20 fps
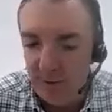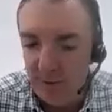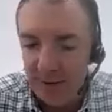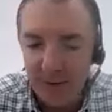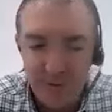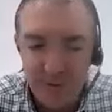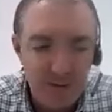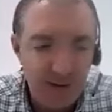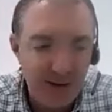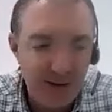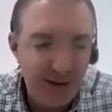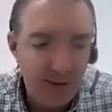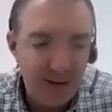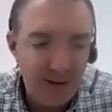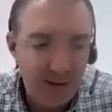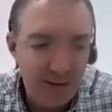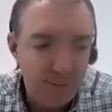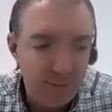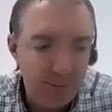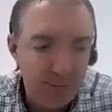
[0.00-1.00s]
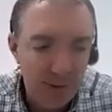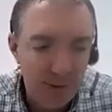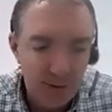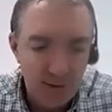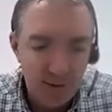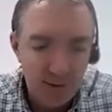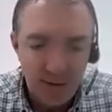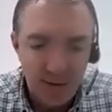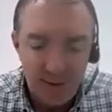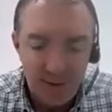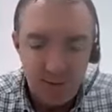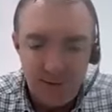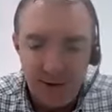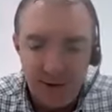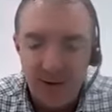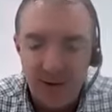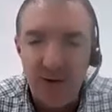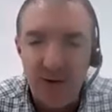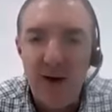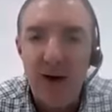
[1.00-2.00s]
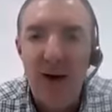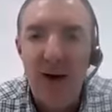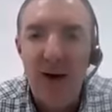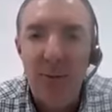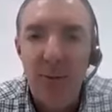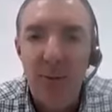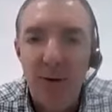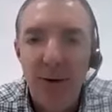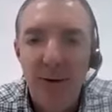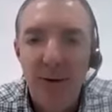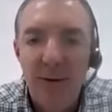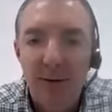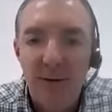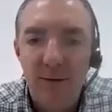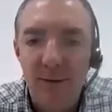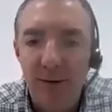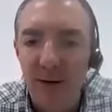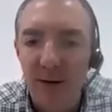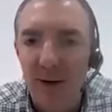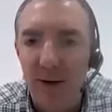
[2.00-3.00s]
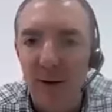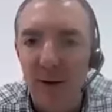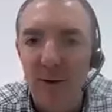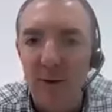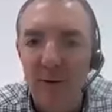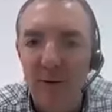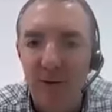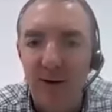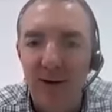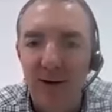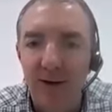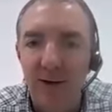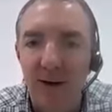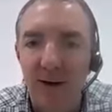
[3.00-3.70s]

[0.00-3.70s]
are the hub of it.